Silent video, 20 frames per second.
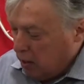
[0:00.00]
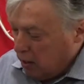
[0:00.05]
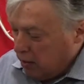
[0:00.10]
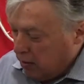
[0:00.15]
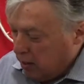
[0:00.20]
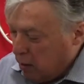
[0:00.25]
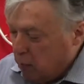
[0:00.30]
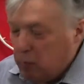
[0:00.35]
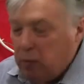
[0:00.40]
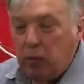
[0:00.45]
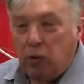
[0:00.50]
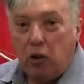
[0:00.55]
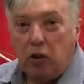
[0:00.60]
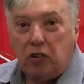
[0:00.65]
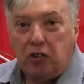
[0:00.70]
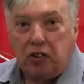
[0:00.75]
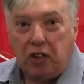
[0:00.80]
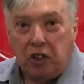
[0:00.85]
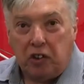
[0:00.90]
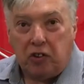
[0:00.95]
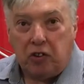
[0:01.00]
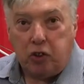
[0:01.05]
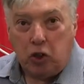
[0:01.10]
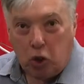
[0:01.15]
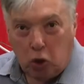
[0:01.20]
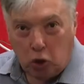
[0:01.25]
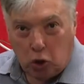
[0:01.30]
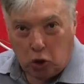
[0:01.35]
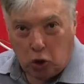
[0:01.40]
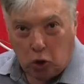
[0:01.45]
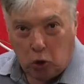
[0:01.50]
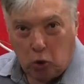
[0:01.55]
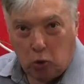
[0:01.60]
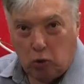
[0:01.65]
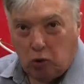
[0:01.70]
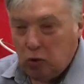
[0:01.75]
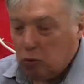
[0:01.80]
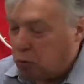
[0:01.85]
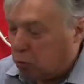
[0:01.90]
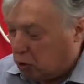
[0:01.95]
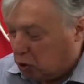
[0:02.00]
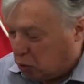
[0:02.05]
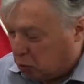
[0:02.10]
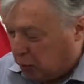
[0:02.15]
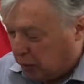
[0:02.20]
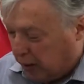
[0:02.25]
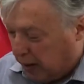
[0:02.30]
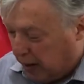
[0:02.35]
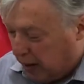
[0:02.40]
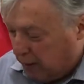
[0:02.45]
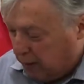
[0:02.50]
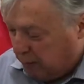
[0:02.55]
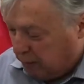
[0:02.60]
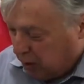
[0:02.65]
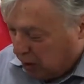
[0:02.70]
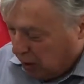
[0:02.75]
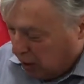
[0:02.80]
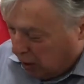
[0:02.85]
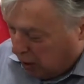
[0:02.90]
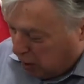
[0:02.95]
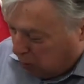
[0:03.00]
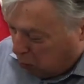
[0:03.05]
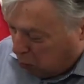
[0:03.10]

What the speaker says: Then we've got 6 neutrals, which we love.